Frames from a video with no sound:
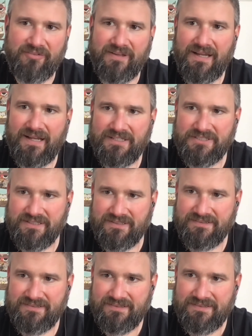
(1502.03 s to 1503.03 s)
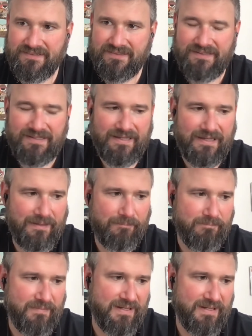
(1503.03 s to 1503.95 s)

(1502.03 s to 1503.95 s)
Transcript: Hodges. And it